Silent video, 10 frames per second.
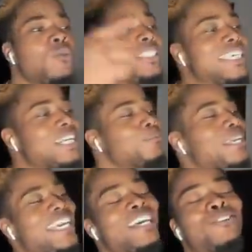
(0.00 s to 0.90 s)
We see them
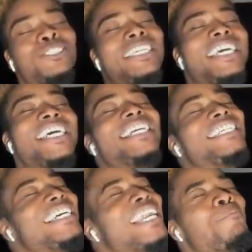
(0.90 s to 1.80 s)
Eagles,
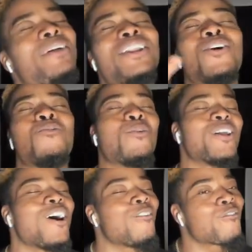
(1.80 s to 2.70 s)
TG. Let me know where
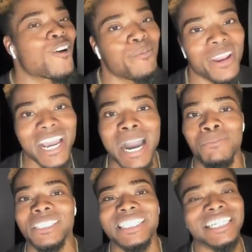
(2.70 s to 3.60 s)
y'all from in the
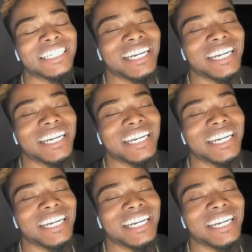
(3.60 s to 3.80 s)
comment section.